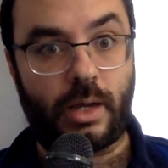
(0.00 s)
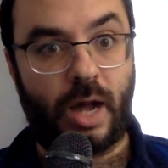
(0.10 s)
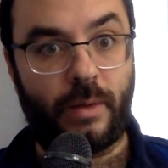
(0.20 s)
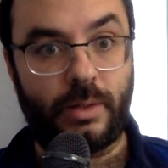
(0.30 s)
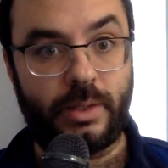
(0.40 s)

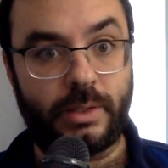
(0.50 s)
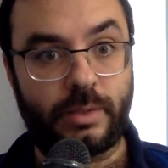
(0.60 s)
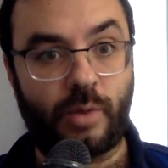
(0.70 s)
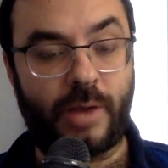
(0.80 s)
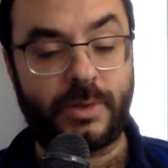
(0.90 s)

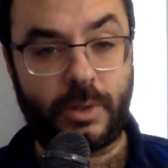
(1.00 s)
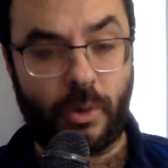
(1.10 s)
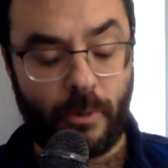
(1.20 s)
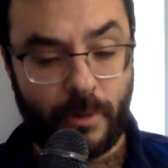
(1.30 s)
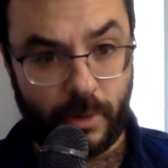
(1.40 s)
Kamala's
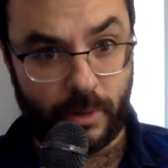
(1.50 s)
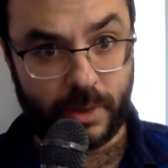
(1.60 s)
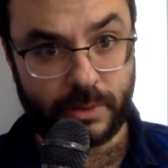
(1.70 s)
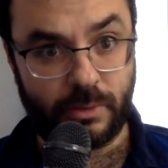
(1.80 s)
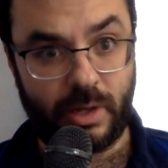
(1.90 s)
prosecutorial
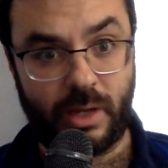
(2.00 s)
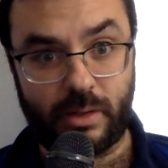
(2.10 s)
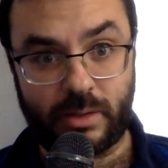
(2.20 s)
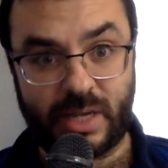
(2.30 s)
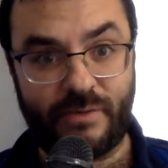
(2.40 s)
history
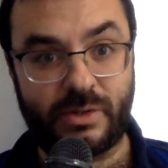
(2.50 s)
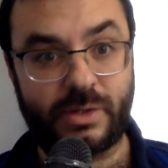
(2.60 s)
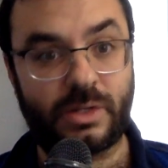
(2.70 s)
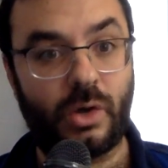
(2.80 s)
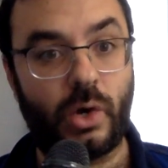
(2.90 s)
in San
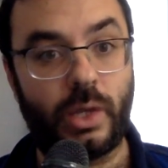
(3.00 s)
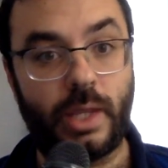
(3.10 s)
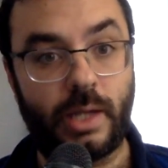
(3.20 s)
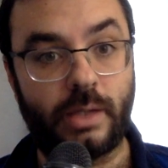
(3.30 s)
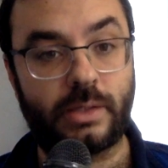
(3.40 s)
Francisco and
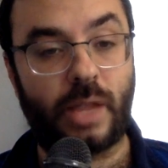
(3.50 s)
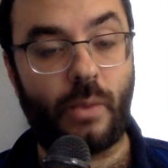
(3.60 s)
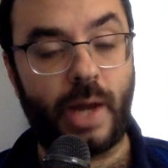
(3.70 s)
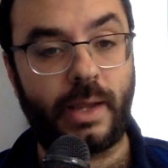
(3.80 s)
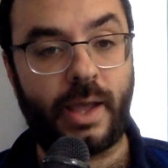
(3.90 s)
then
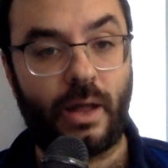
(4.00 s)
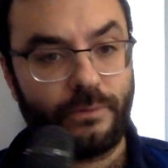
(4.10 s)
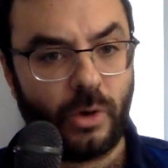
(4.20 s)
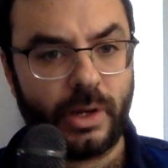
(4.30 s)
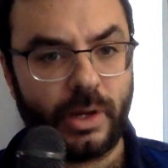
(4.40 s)
statewide in
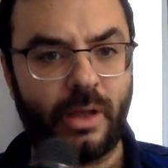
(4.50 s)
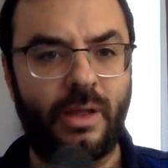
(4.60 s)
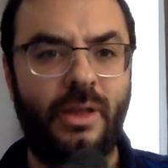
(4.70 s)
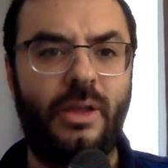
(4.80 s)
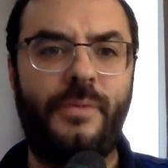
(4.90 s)
California,
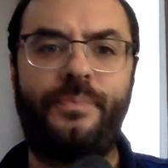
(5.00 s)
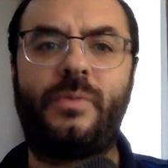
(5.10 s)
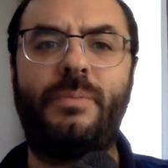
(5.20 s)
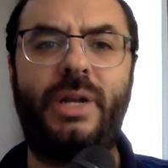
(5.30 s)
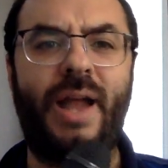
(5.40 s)

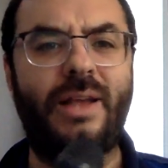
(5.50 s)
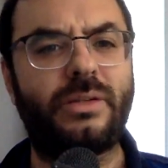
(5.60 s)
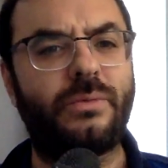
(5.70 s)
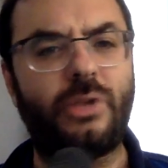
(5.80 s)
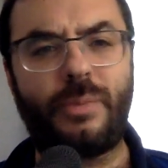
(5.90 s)
but it
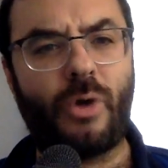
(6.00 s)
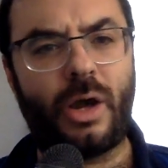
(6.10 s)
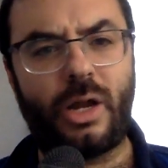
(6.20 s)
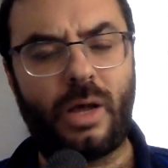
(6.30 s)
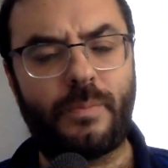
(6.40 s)
hasn't really
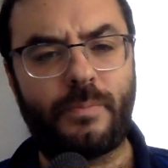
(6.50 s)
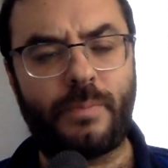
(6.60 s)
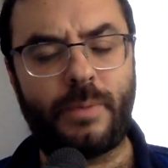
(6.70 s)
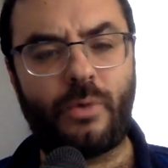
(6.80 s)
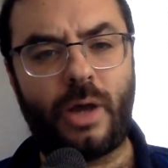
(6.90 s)

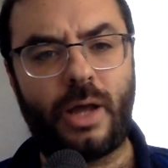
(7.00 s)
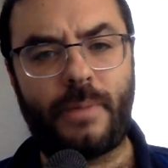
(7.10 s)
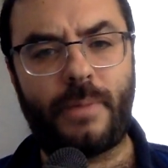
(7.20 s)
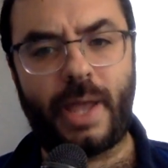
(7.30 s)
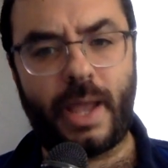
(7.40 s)
been brought
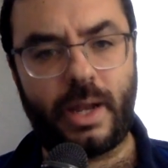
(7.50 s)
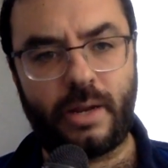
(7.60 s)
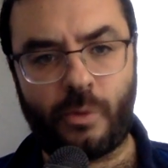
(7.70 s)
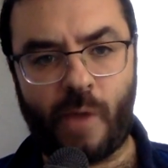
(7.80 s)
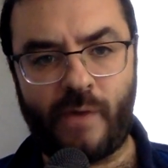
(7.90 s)
up by any
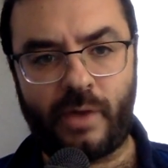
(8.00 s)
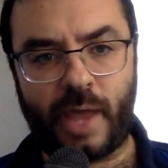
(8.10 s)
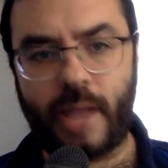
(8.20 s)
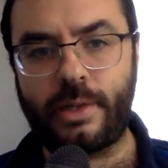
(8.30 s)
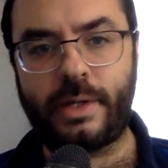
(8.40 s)
of the rival
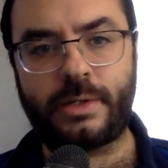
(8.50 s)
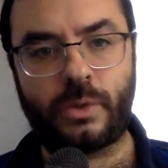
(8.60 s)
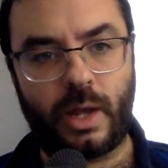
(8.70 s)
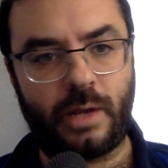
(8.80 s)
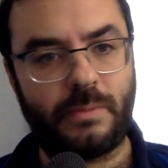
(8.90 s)
candidates
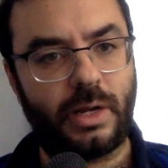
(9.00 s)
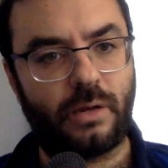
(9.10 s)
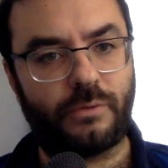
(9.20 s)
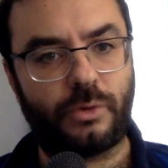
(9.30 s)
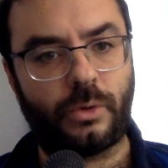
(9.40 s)
to any
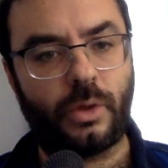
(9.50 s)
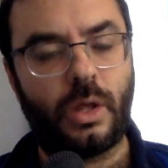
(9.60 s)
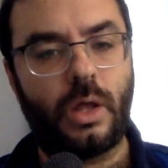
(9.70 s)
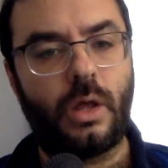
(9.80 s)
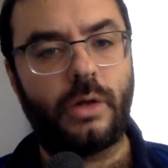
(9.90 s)
meaningful
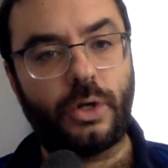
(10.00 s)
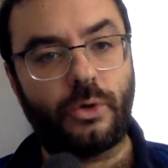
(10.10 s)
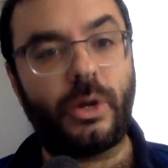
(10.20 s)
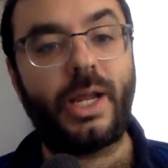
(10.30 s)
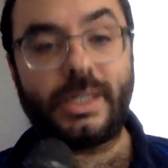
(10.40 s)

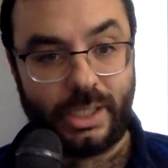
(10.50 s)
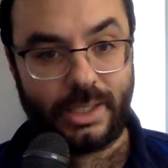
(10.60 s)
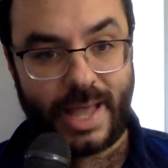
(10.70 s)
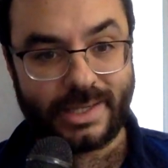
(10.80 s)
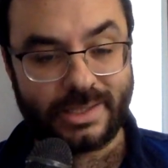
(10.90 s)
degree
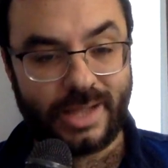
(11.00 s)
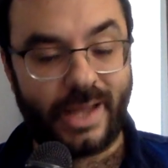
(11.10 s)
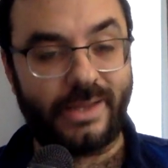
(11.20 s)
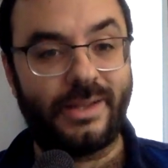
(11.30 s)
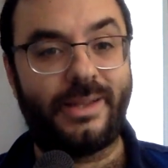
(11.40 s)
until last
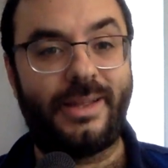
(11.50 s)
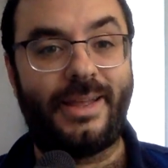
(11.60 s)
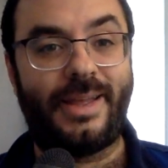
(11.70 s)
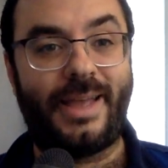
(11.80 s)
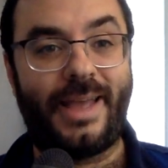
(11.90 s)
night.
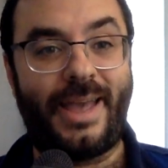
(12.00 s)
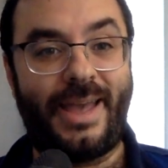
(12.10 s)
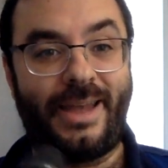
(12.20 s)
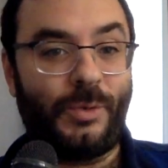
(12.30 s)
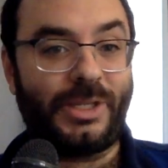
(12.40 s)

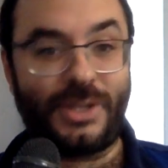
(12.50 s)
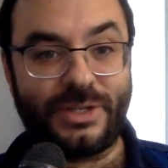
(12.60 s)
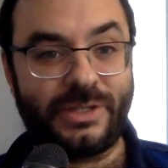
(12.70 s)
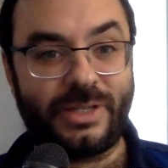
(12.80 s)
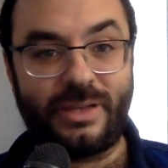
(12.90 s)
And what
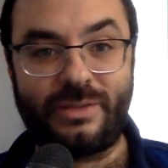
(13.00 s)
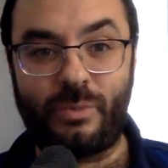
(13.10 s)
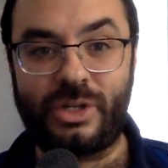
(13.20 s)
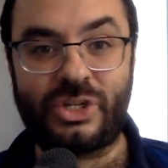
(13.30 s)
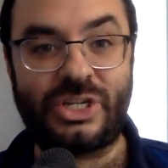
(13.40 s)
Tulsi
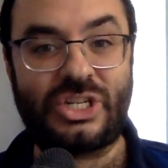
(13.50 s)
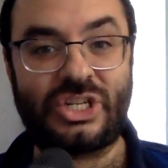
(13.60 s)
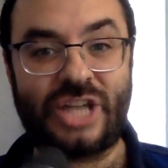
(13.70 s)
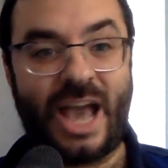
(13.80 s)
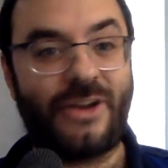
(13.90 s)
did was she
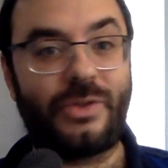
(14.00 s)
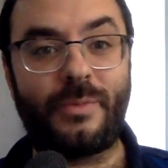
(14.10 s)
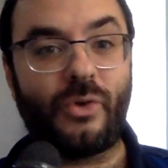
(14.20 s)
shattered the